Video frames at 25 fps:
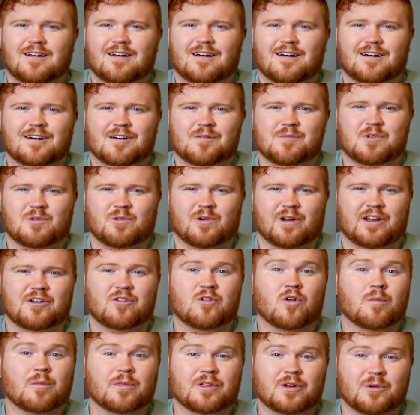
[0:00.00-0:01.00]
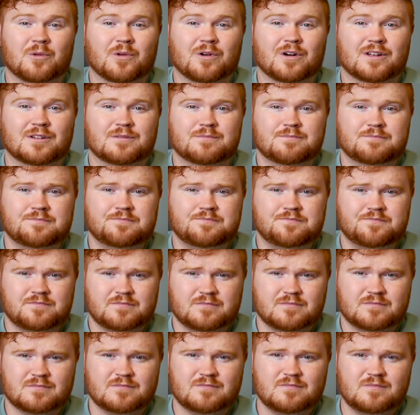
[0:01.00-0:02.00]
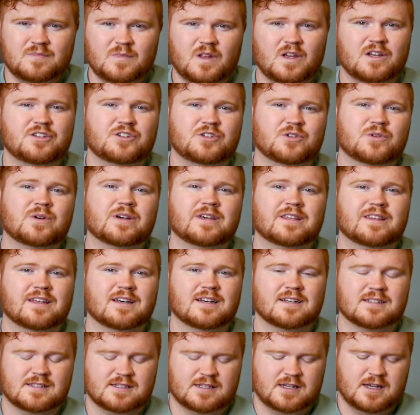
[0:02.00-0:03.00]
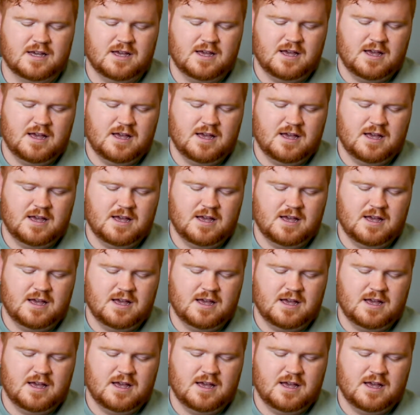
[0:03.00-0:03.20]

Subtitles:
than what I normally would doing this.